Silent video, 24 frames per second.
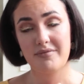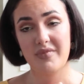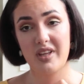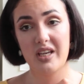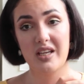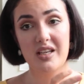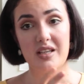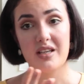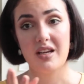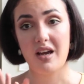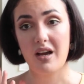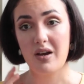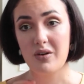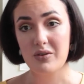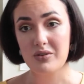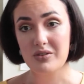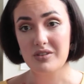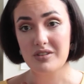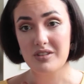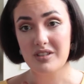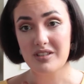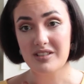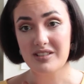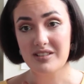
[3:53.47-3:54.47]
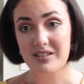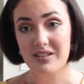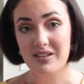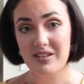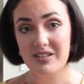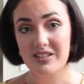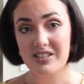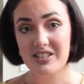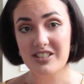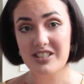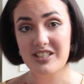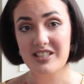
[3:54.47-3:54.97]
announce its
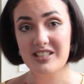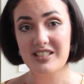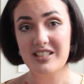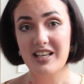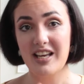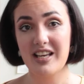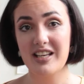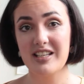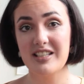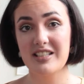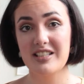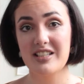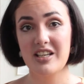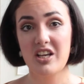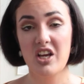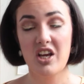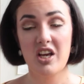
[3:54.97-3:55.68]
launches and